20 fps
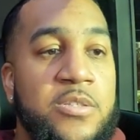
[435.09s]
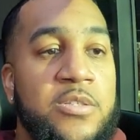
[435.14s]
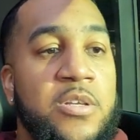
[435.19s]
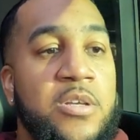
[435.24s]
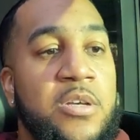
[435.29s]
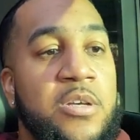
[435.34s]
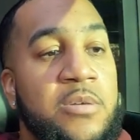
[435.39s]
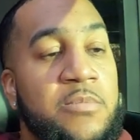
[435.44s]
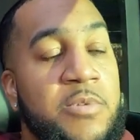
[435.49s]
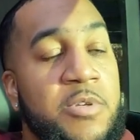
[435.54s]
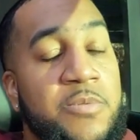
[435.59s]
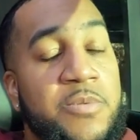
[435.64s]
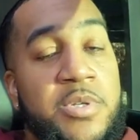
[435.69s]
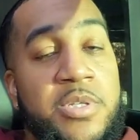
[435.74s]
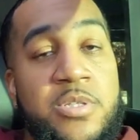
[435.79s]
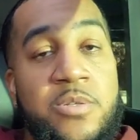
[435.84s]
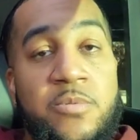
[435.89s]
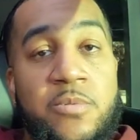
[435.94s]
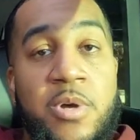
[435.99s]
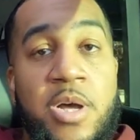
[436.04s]
The
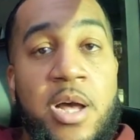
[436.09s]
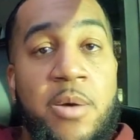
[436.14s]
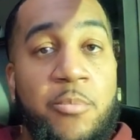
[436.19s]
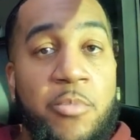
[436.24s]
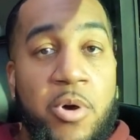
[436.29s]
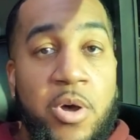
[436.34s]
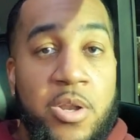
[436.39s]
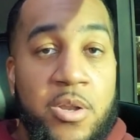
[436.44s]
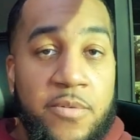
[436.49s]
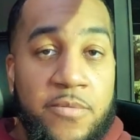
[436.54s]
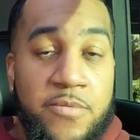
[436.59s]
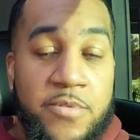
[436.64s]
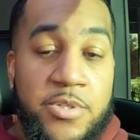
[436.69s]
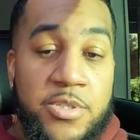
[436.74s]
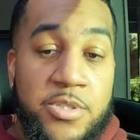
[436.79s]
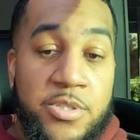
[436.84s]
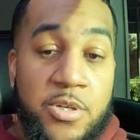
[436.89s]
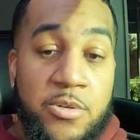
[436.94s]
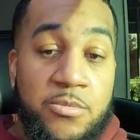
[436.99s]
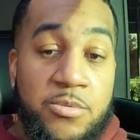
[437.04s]
reason why I bought it for
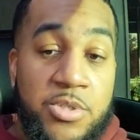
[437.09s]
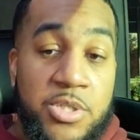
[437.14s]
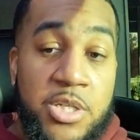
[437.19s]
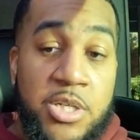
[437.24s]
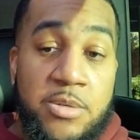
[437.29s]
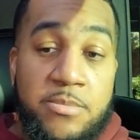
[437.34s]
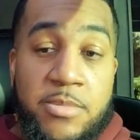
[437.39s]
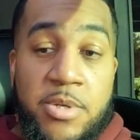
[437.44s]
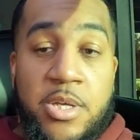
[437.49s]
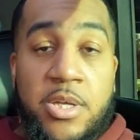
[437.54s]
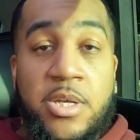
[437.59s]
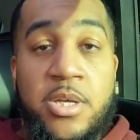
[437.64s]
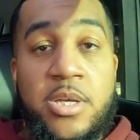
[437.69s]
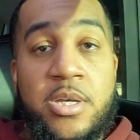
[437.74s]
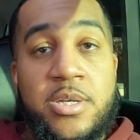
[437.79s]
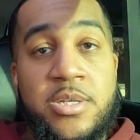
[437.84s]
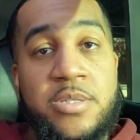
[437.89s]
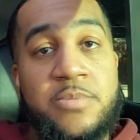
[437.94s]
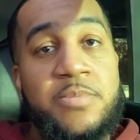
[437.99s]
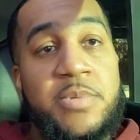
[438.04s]
so cheap
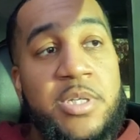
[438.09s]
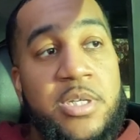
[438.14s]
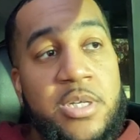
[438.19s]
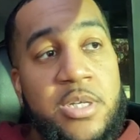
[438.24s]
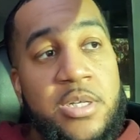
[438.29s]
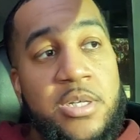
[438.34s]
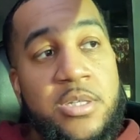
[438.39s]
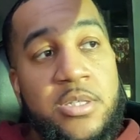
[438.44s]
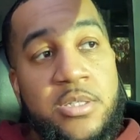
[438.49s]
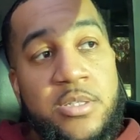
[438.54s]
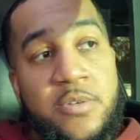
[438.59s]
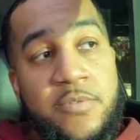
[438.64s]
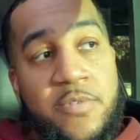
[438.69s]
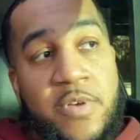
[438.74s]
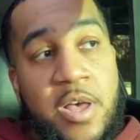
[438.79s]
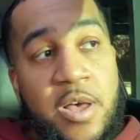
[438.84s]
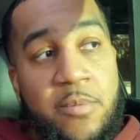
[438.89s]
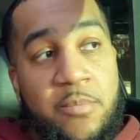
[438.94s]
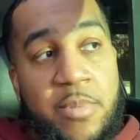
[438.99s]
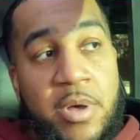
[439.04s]
is because the
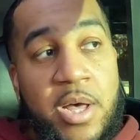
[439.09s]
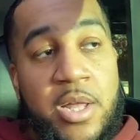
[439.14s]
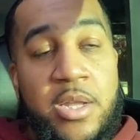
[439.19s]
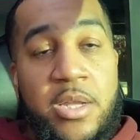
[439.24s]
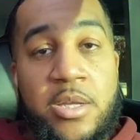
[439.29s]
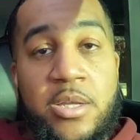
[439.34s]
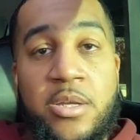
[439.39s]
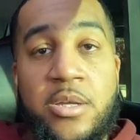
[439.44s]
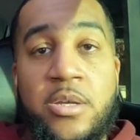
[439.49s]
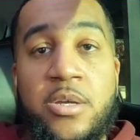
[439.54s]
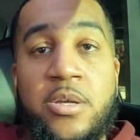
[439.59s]
valve body